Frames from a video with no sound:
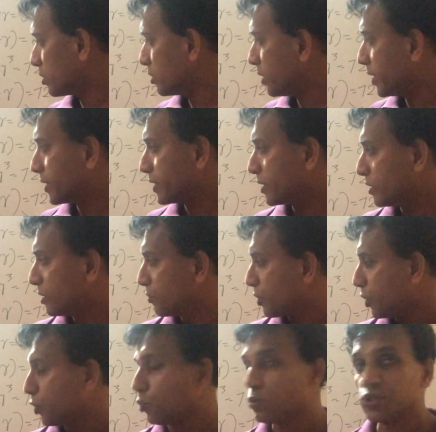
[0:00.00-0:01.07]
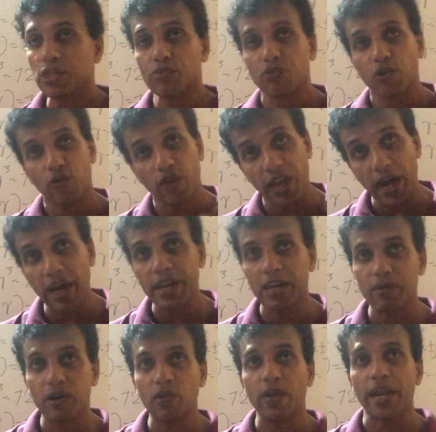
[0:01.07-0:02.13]
that you can use it for
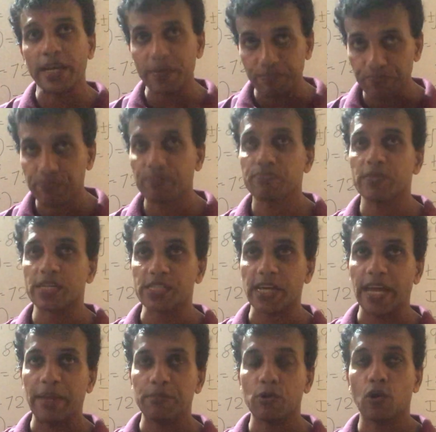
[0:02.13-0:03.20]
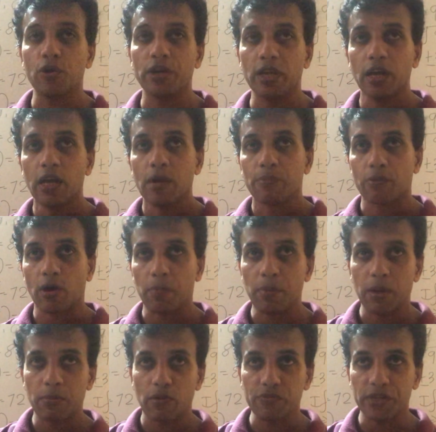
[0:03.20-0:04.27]
wherever when the time node
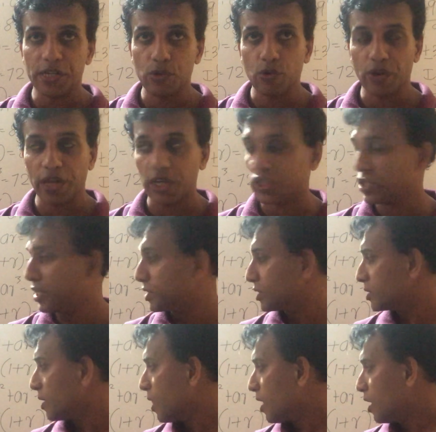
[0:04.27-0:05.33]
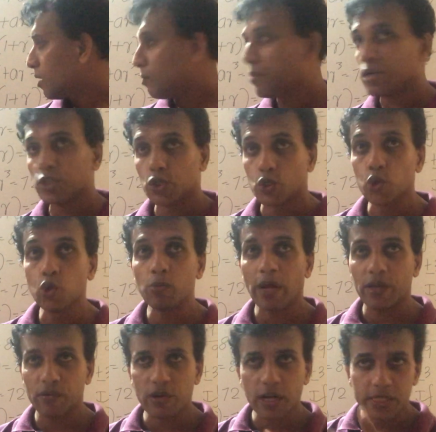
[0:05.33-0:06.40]
problem of the durations. But Zoom,
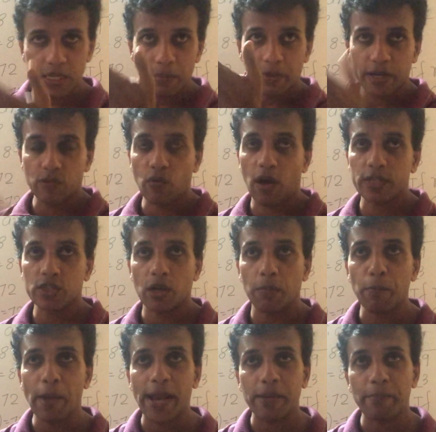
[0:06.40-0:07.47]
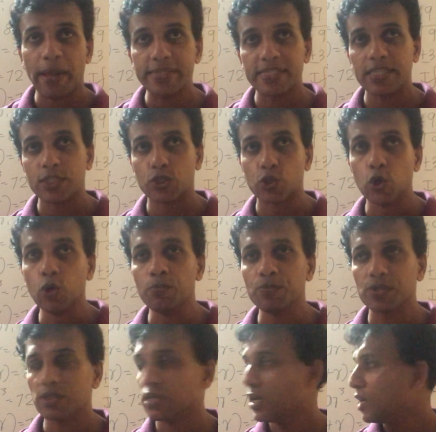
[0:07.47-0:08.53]
I work some advanced combined maths in the
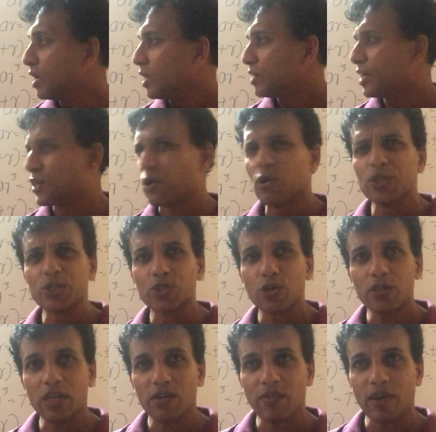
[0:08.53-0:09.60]
Zooms. That also the